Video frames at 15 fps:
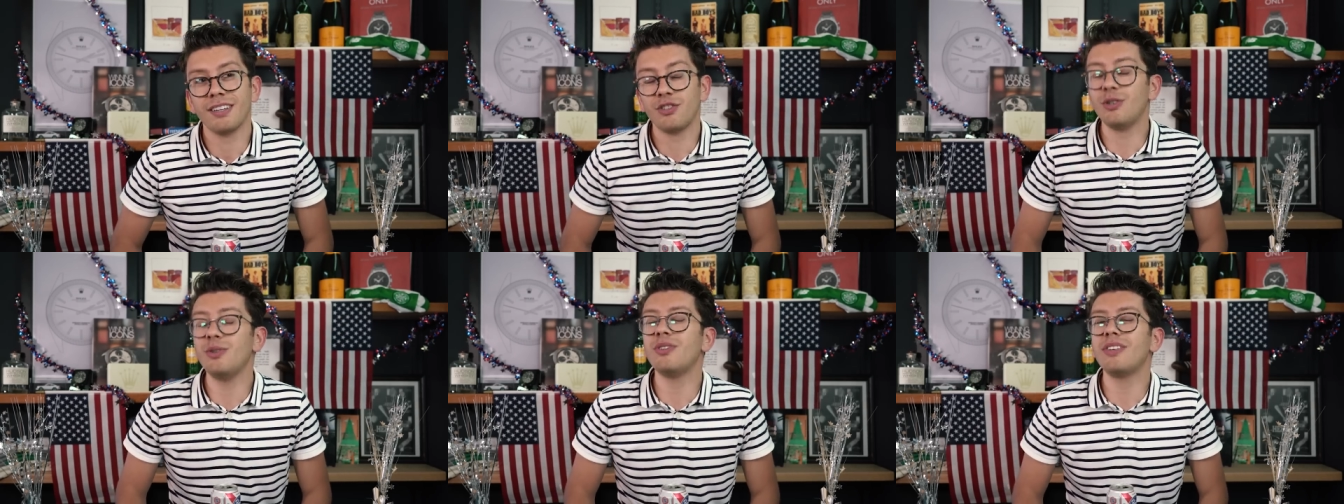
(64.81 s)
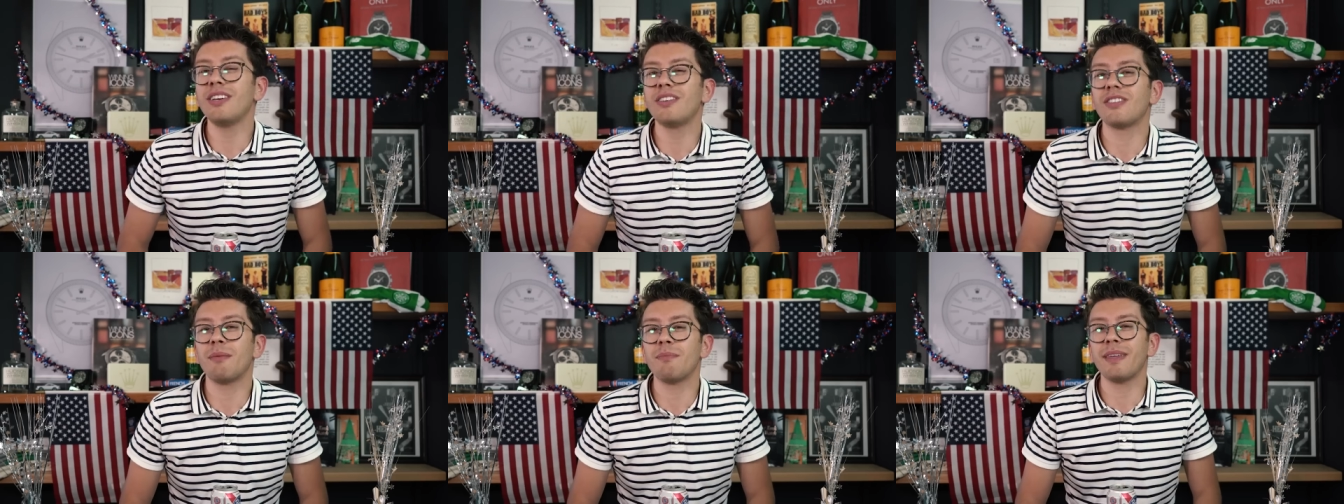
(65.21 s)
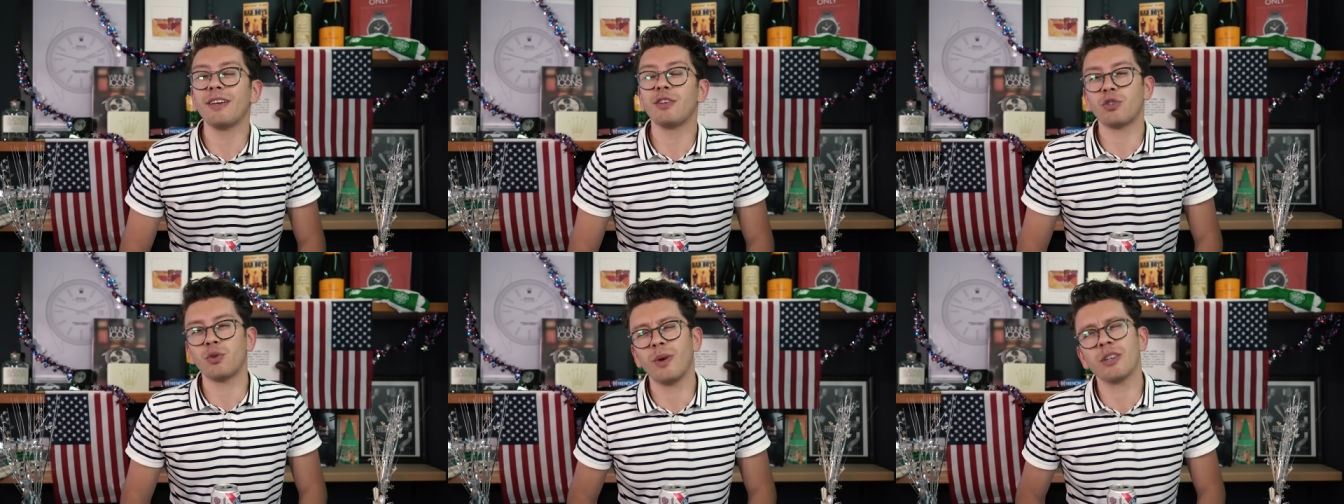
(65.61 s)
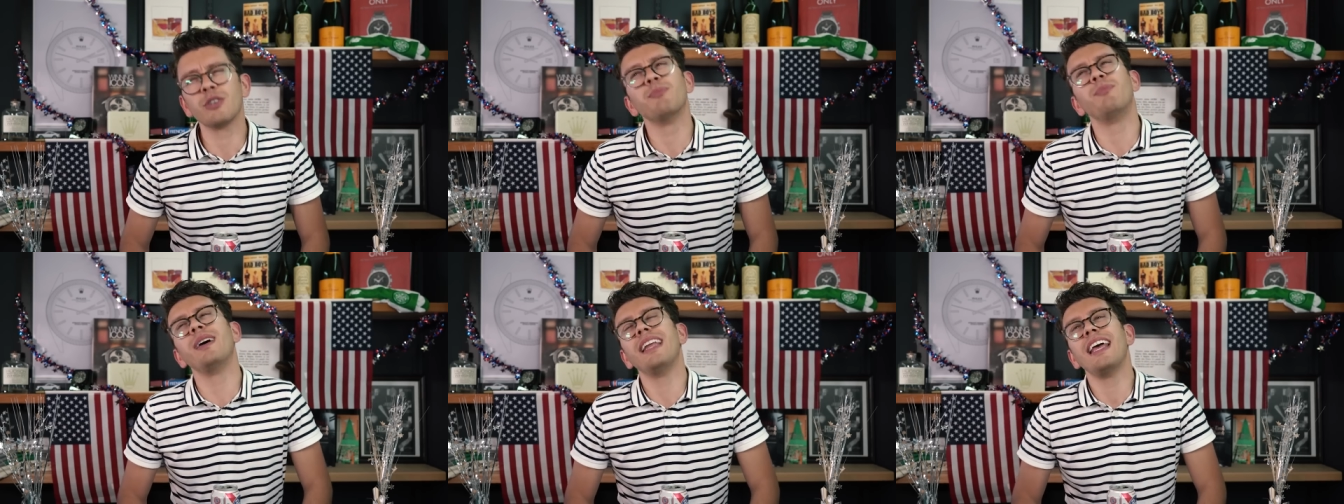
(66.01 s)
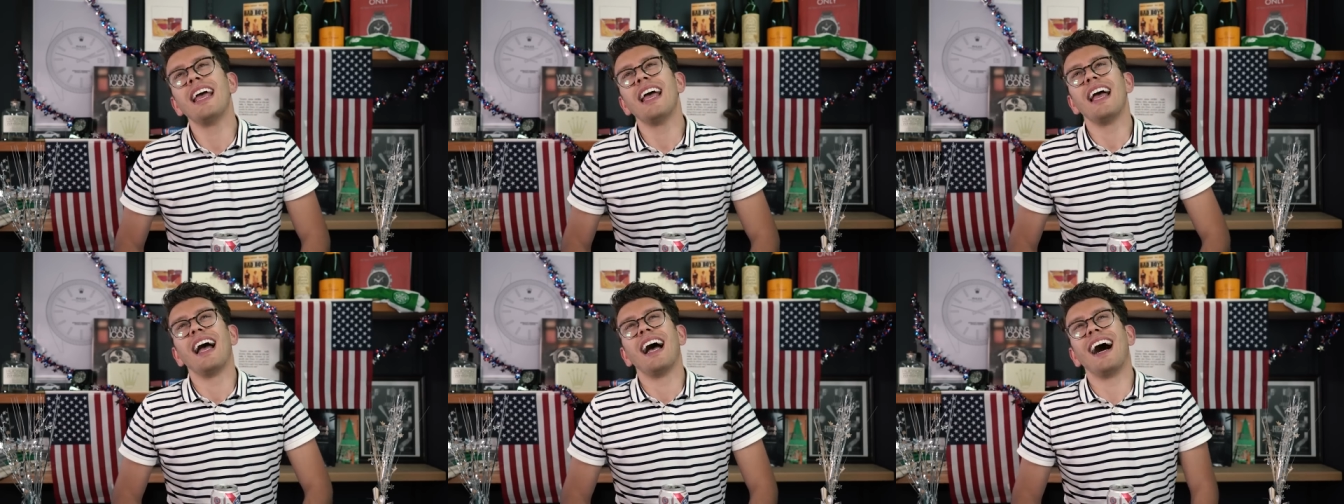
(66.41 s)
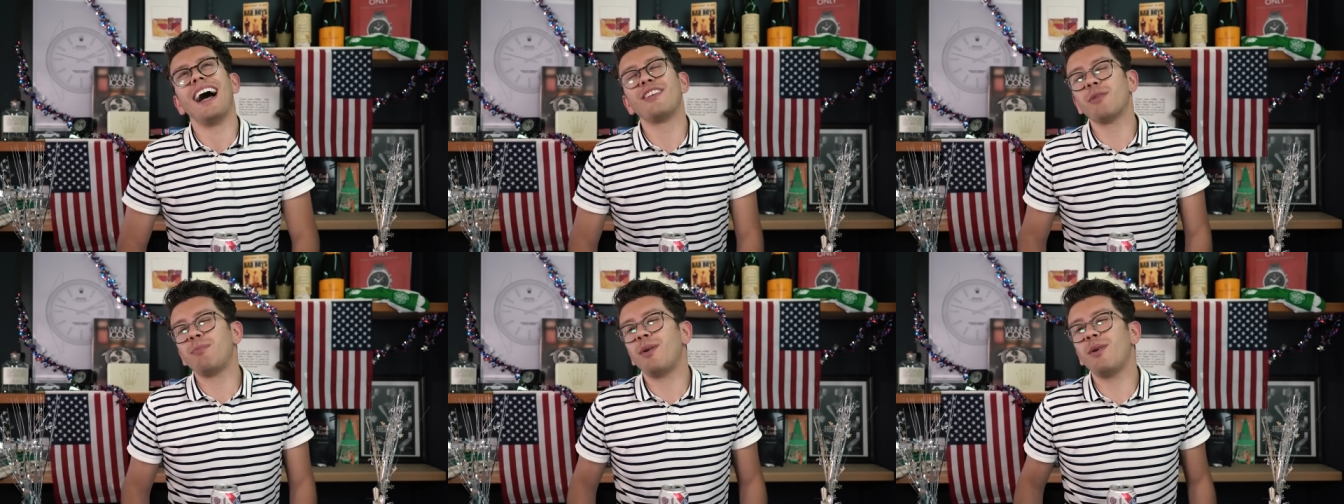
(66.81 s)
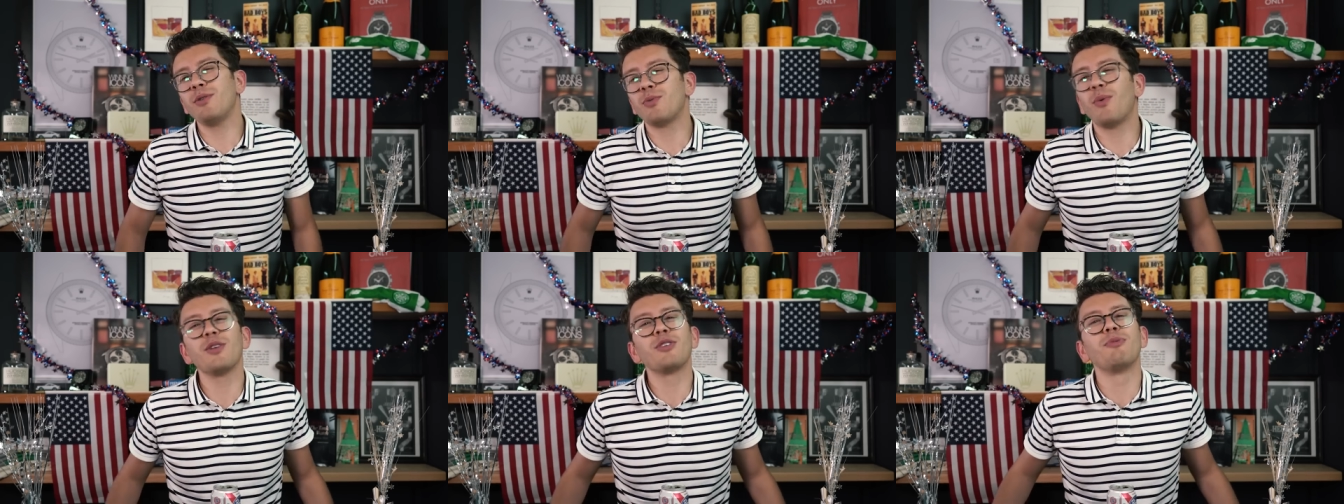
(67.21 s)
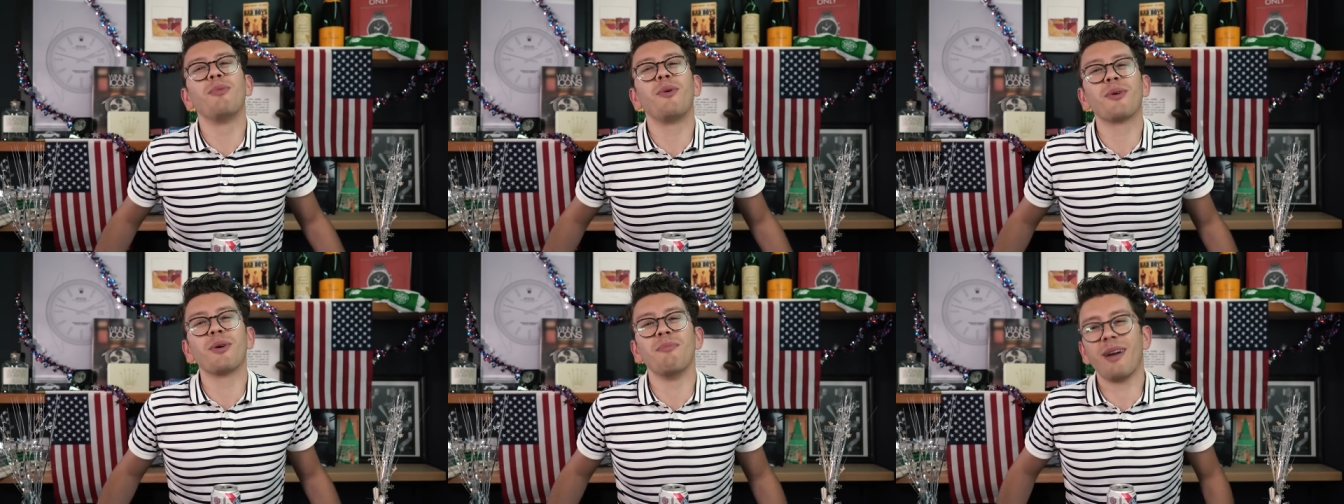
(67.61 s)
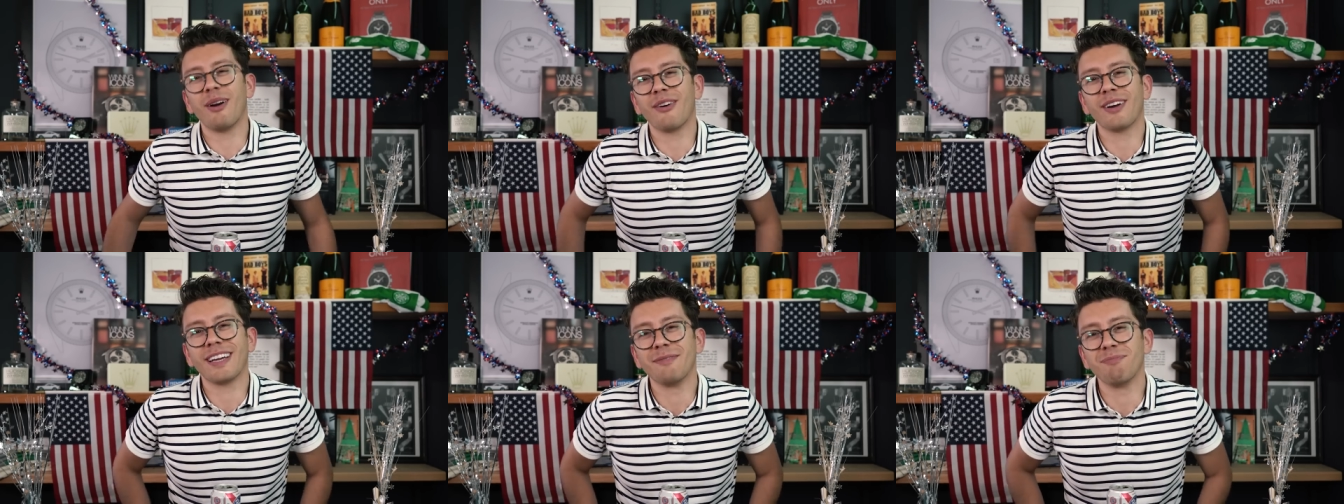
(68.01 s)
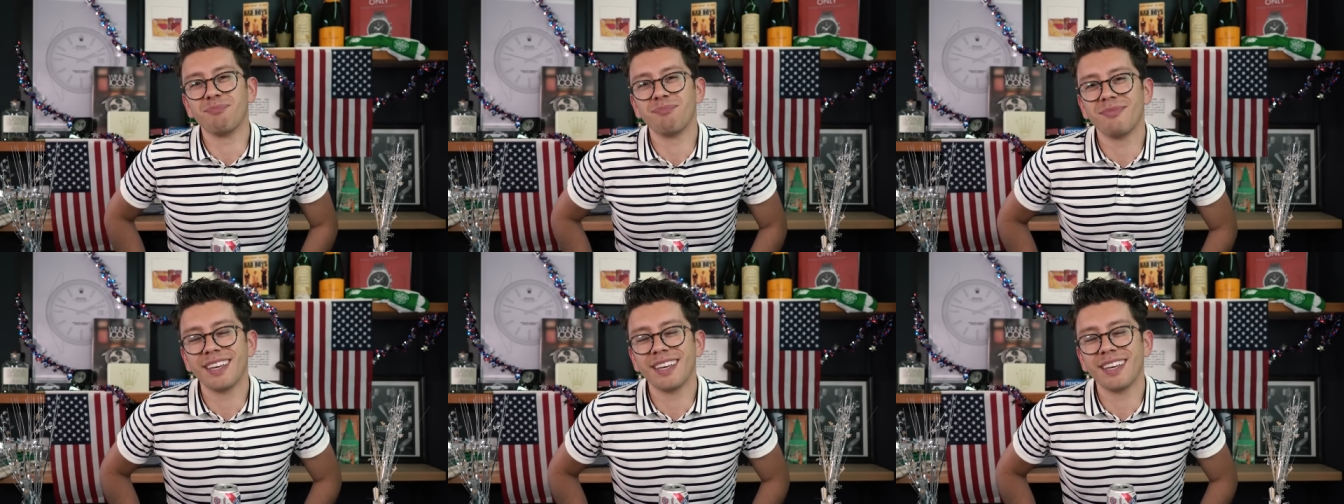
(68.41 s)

choosing something Swiss, but I suppose what's more American